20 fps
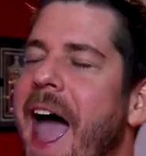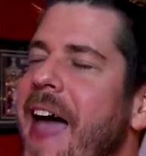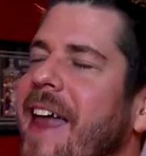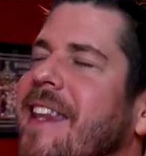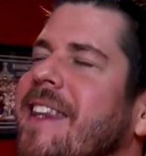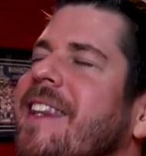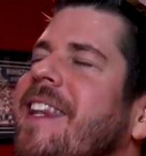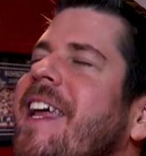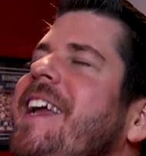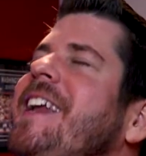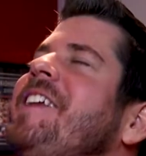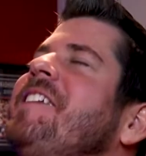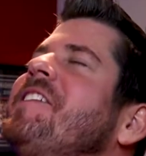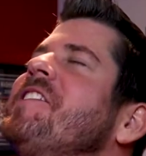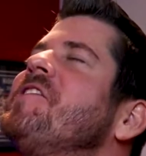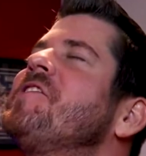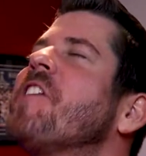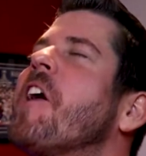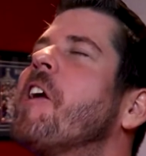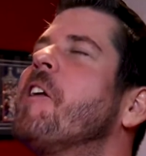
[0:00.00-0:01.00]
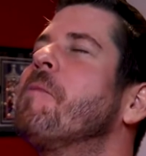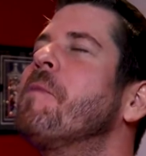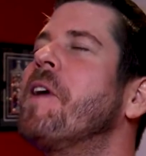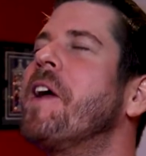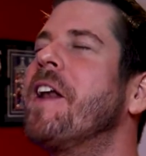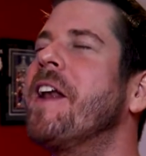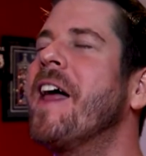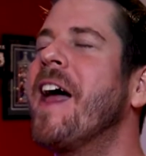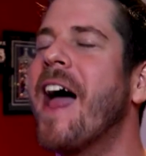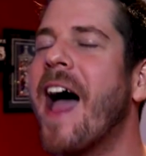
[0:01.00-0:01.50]
And ladies and
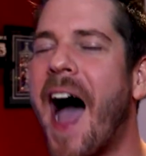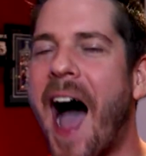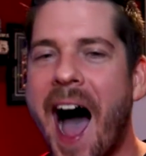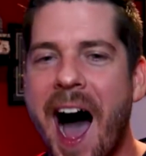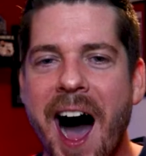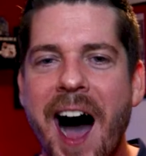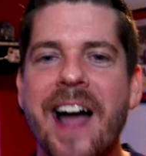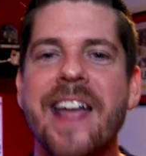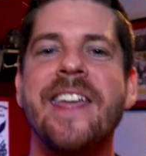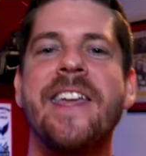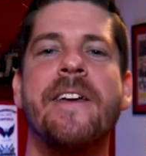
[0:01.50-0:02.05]
gentlemen, I